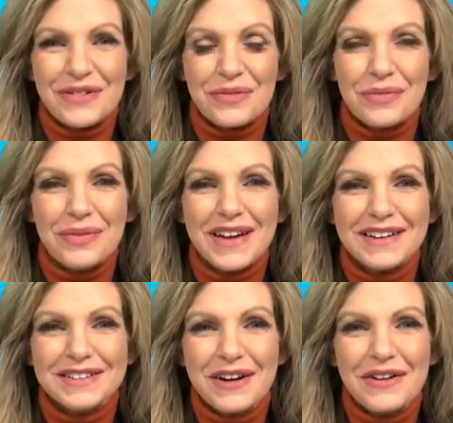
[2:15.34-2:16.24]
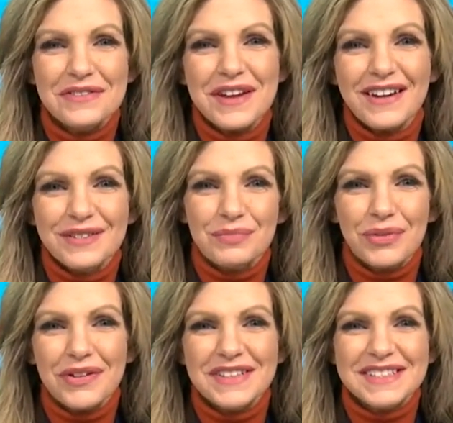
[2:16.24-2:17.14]
Well, way to go there. And
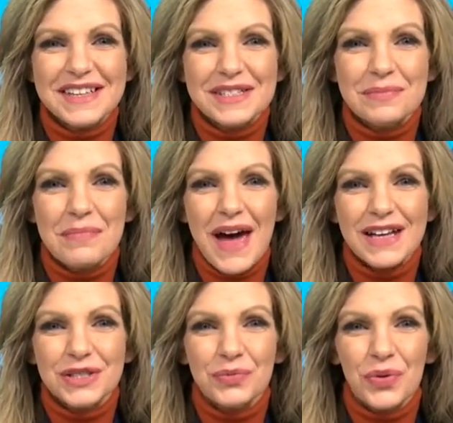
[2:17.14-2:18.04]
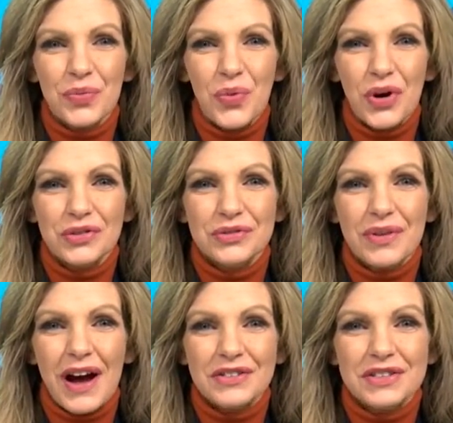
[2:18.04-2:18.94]
Brody says masks were worn
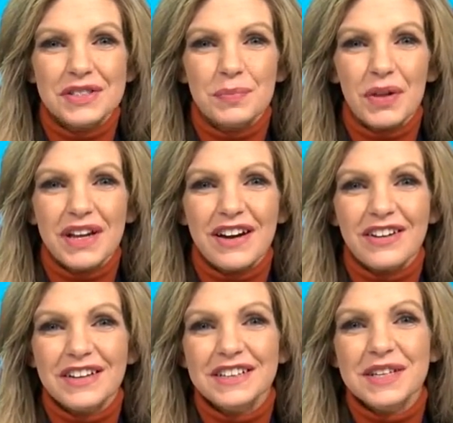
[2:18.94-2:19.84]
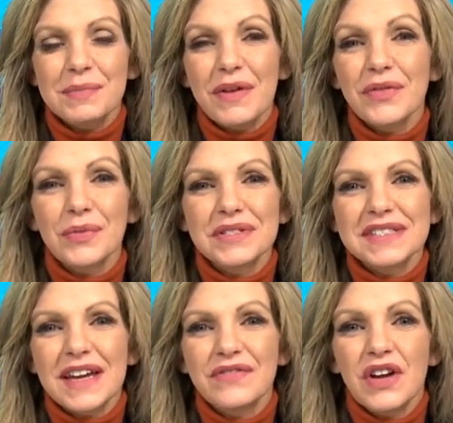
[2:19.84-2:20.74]
throughout the display area to keep everyone
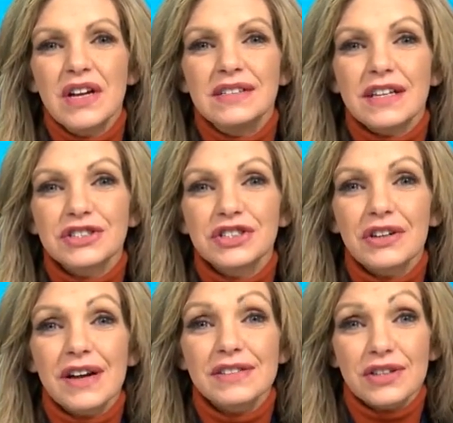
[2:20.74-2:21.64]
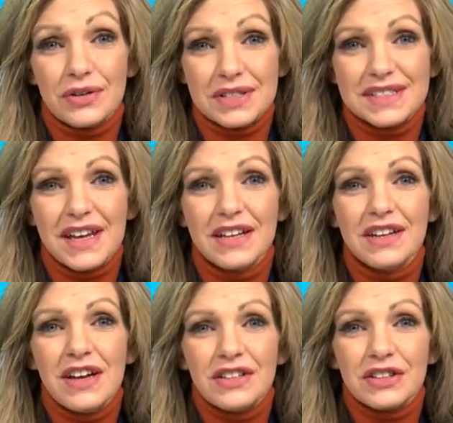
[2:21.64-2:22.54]
safe. Next year, as Cody
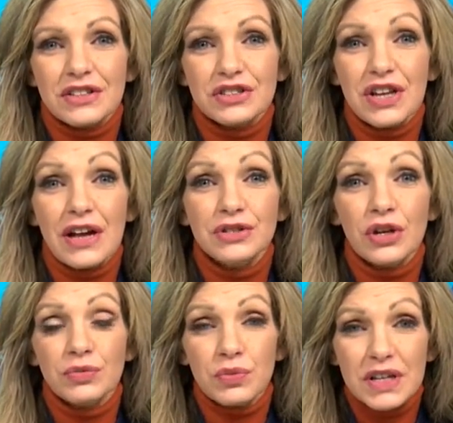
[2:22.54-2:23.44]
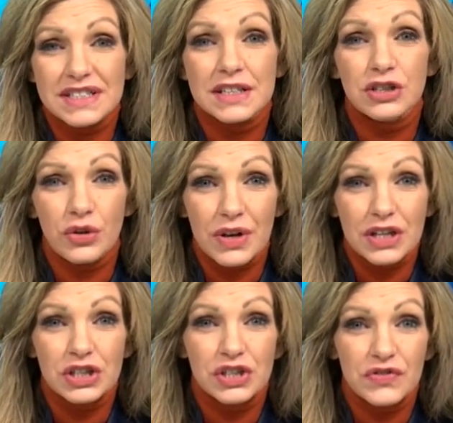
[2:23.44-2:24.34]
said, the little Shouts are raising
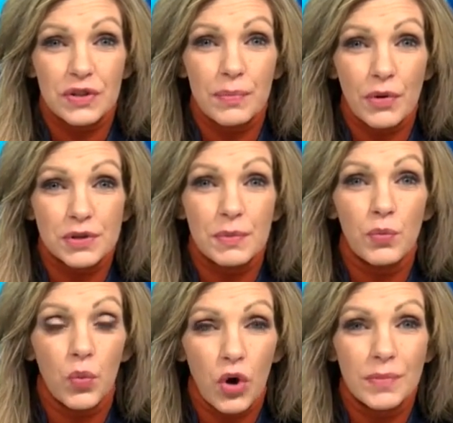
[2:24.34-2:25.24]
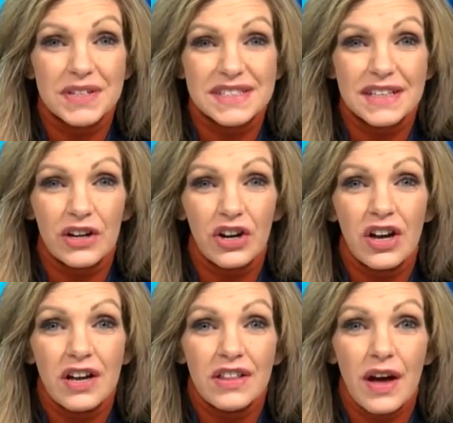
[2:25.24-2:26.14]
donations for the Bozeman Warming Center,
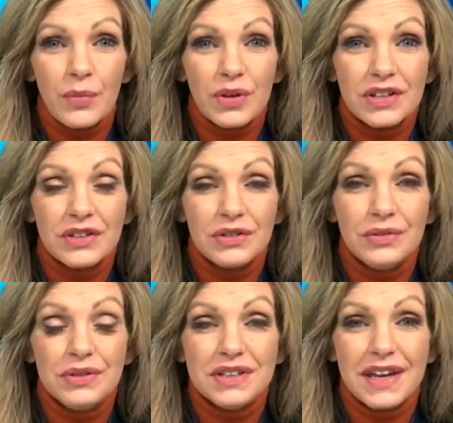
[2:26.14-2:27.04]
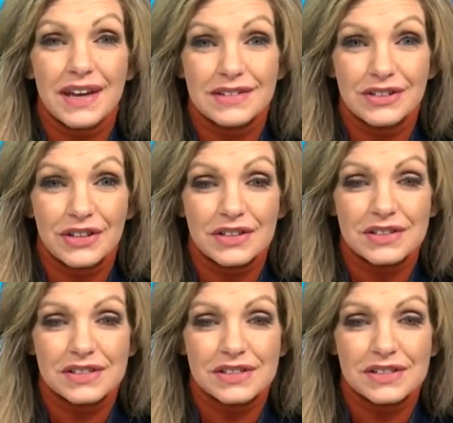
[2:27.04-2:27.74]
and that will include canned goods.